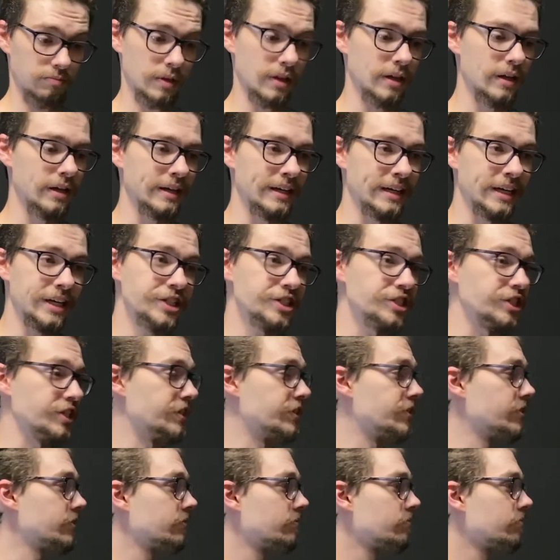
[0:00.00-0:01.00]
Key
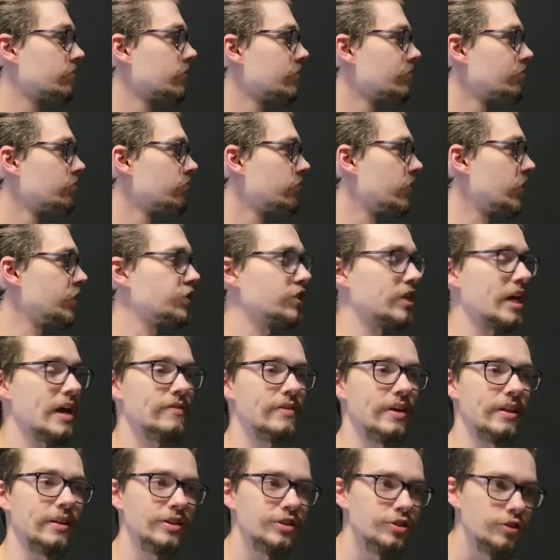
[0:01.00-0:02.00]
cheats. They should have
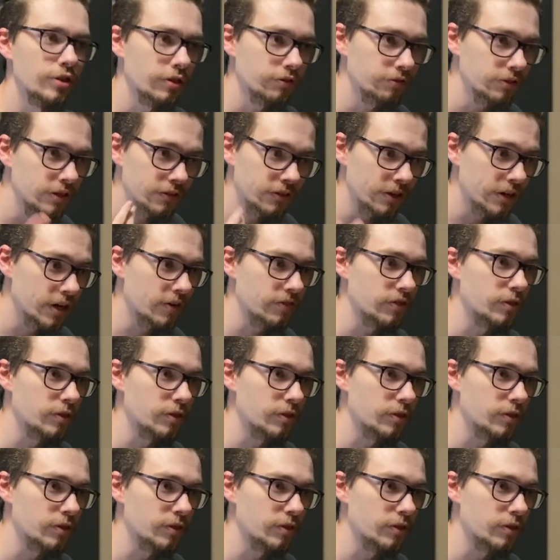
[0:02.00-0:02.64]
at least 3 right off the